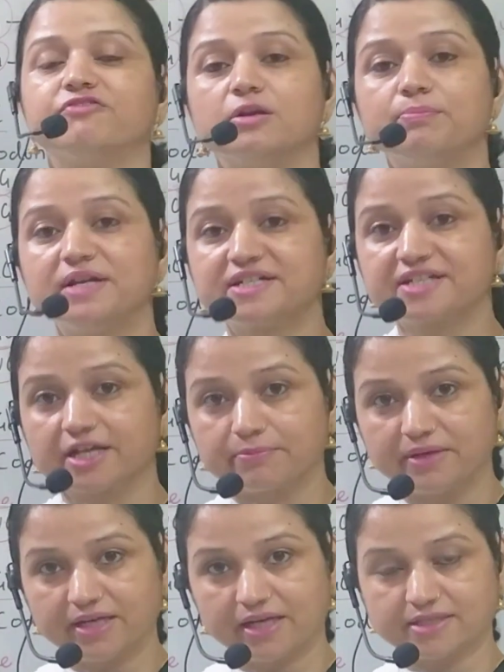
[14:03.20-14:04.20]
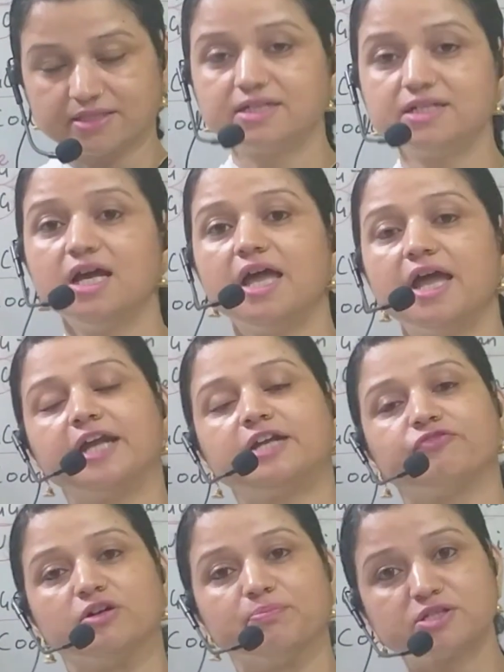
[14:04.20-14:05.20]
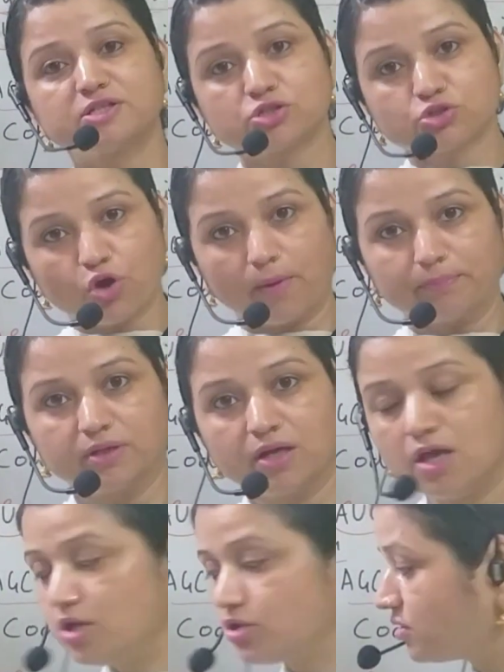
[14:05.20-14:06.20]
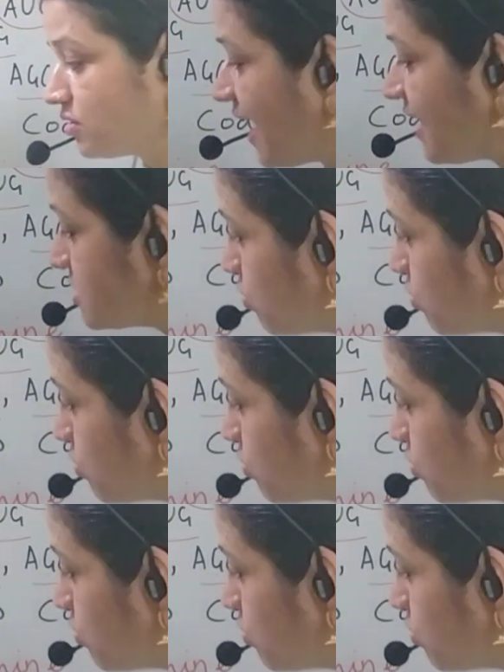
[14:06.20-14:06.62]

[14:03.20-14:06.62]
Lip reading: will be terminated, it will be stopped. So that's